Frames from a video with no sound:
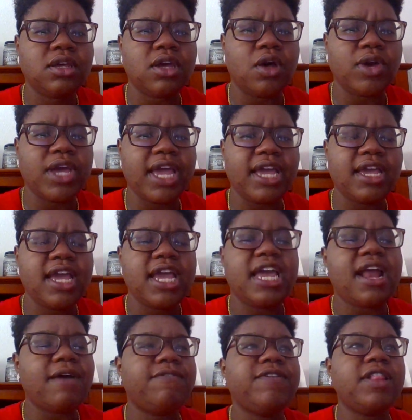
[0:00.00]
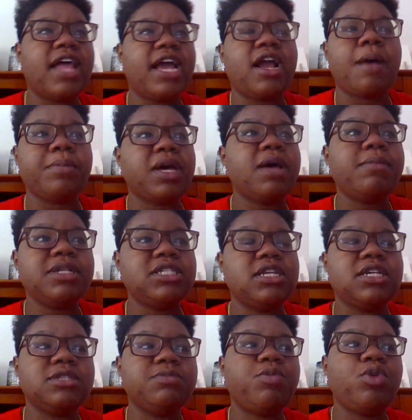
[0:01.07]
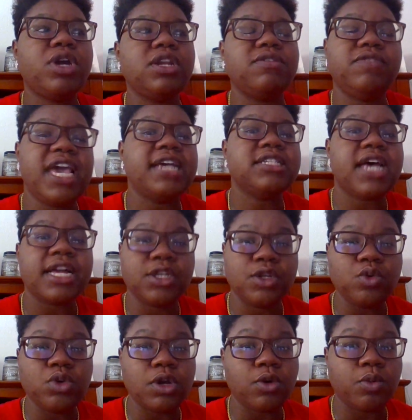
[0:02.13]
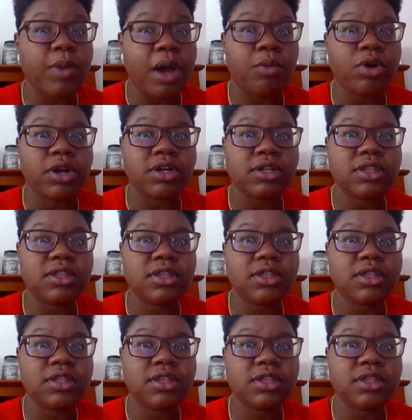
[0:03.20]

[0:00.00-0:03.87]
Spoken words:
Okay? And I feel like I'm coming to this point of, yes, I do know my worth.